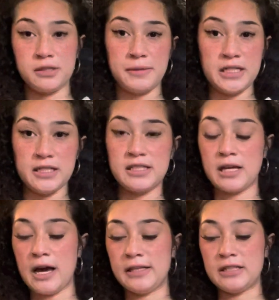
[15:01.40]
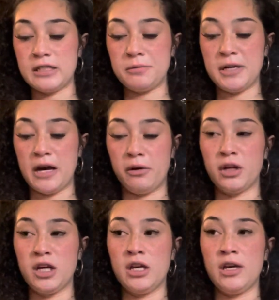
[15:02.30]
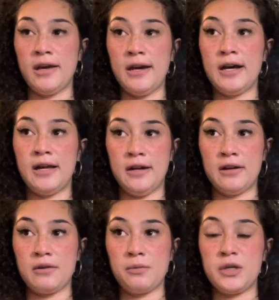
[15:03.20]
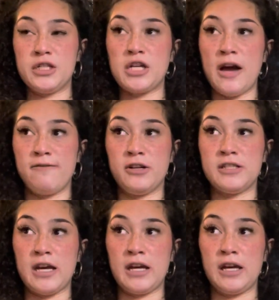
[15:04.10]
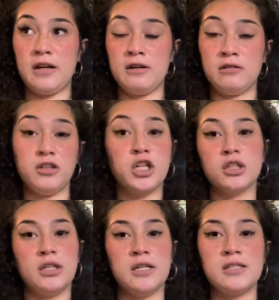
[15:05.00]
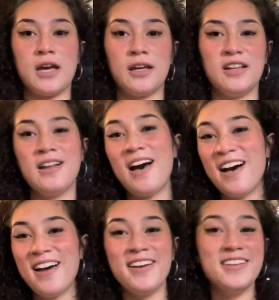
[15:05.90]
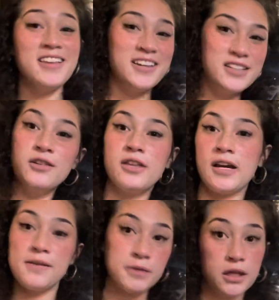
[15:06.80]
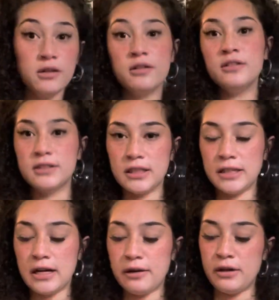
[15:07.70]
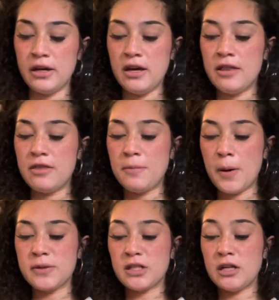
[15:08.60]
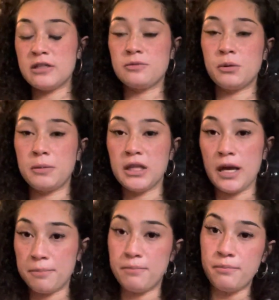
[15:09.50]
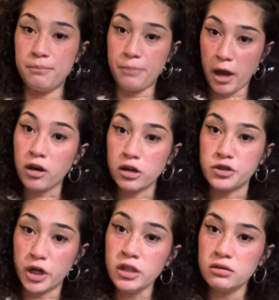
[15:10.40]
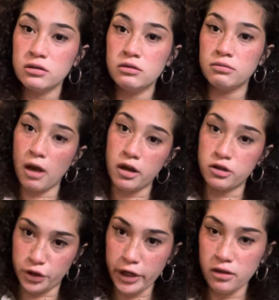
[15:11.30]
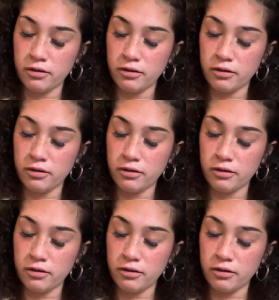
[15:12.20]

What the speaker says: me to this guy and sits me down, and we chat for a second, literally a second. Hi, like, do you think I'm cute? Sit down. The Mama Sans would be like, buy her a drink, buy her a drink.